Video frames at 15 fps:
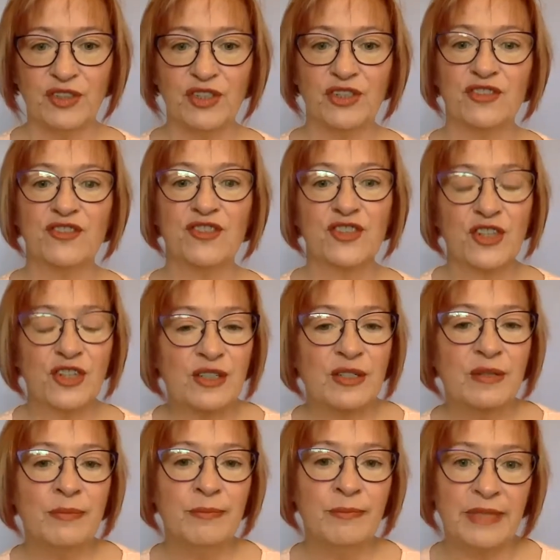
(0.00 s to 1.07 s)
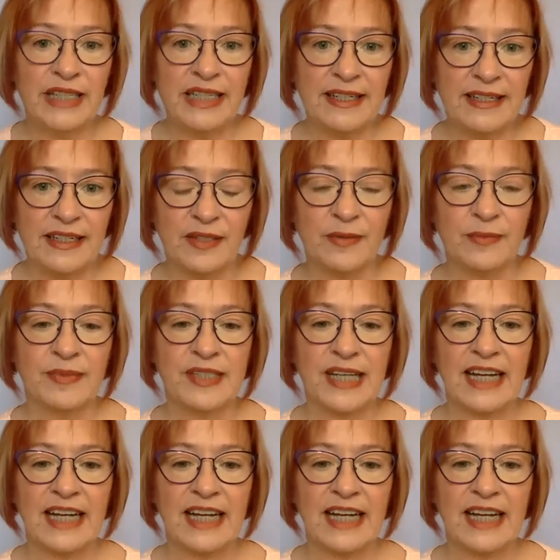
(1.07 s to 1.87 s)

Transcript: to certain mediums.